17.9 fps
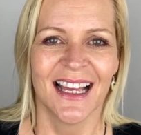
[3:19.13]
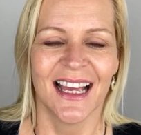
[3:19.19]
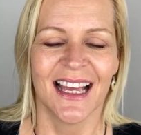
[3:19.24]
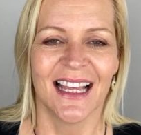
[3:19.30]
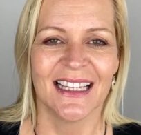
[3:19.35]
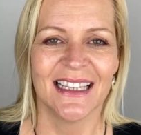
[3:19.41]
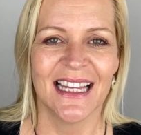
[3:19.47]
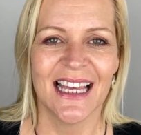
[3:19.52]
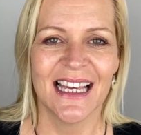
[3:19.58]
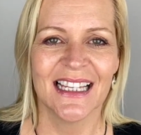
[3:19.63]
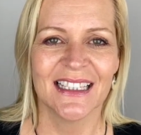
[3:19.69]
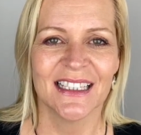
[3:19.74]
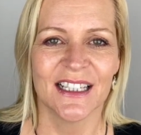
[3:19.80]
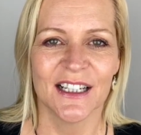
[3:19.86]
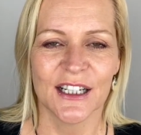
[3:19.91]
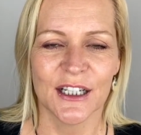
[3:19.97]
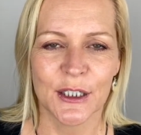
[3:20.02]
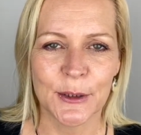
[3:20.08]
And then
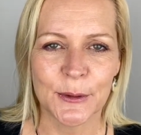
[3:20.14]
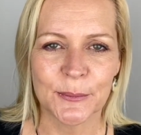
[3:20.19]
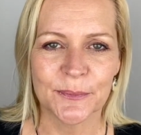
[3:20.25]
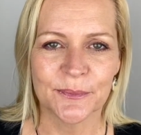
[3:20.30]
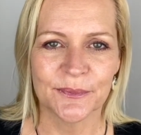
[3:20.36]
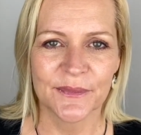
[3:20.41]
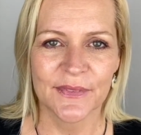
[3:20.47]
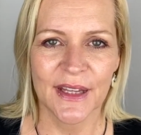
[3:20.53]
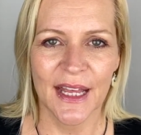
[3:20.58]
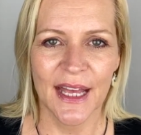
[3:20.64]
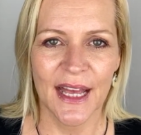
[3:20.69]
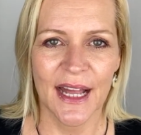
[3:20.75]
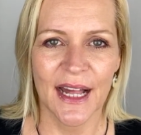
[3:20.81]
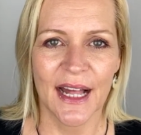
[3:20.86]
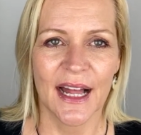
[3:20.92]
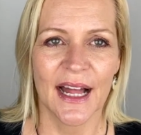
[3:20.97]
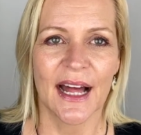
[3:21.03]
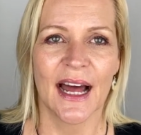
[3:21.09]

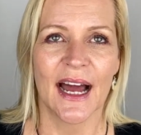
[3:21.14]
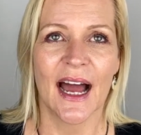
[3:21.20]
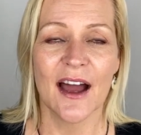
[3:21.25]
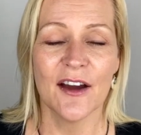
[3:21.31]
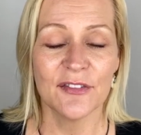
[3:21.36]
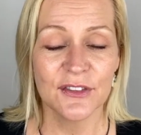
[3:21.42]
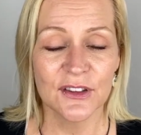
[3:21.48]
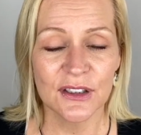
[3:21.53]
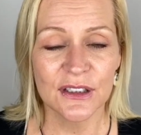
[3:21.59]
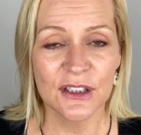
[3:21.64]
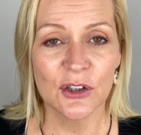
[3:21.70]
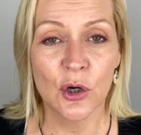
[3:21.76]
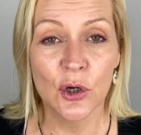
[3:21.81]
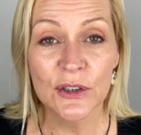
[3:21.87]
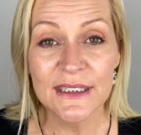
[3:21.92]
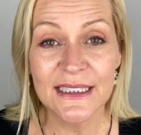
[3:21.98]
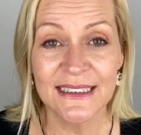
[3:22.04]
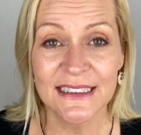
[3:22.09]
after the
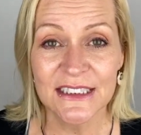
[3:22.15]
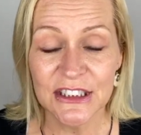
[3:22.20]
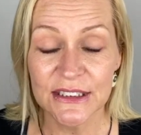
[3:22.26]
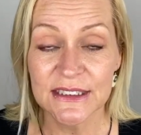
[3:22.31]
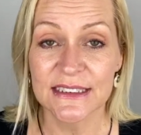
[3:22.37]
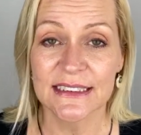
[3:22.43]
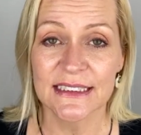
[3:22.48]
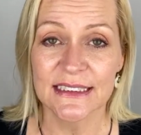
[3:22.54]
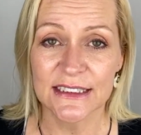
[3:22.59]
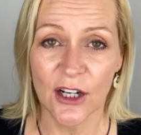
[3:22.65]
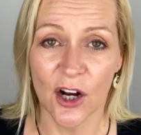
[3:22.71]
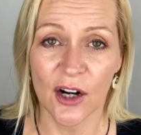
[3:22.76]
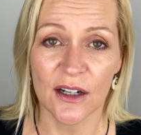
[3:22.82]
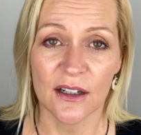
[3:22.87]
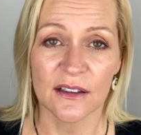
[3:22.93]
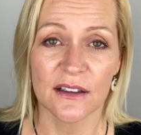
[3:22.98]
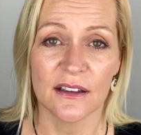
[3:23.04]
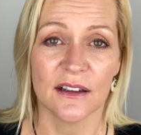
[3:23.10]
contingencies
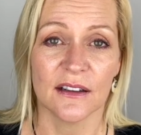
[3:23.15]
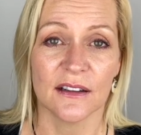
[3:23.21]
are